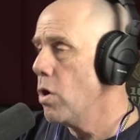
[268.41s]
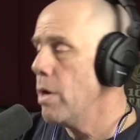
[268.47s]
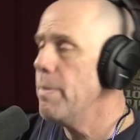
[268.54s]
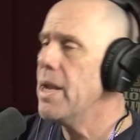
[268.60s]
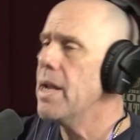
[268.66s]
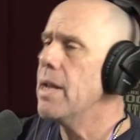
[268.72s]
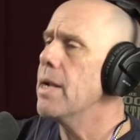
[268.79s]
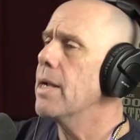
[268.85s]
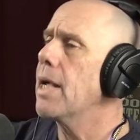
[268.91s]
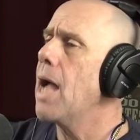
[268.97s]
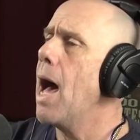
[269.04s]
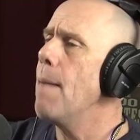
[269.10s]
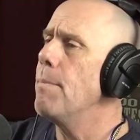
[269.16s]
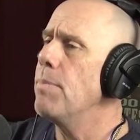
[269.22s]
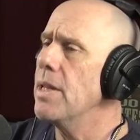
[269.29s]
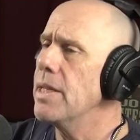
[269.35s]
could have been an
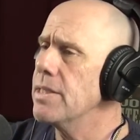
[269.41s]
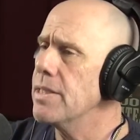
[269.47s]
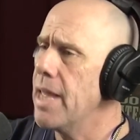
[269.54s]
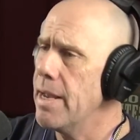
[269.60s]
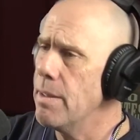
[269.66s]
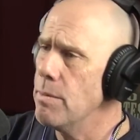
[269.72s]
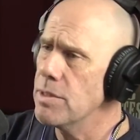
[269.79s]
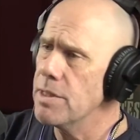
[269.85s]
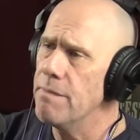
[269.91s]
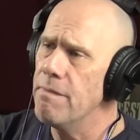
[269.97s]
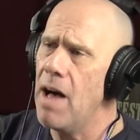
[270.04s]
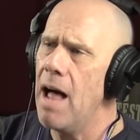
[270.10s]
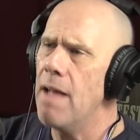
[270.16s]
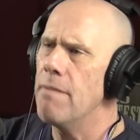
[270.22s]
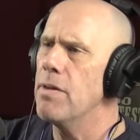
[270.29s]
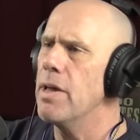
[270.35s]
accomplice that he was
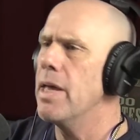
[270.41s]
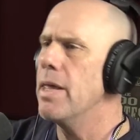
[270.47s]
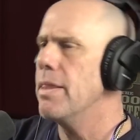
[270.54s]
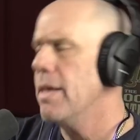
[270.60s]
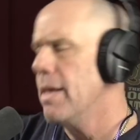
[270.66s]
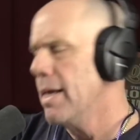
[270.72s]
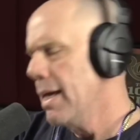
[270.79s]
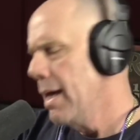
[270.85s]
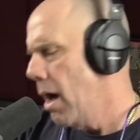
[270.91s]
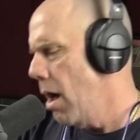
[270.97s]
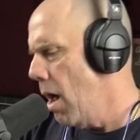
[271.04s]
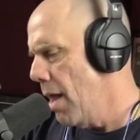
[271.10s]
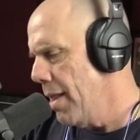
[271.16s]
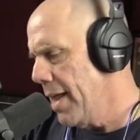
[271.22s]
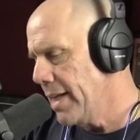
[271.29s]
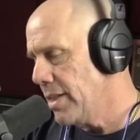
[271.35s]
involved with,
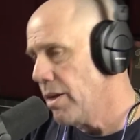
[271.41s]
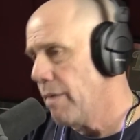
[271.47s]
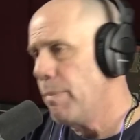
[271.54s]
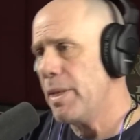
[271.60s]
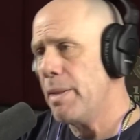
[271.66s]
all that stuff.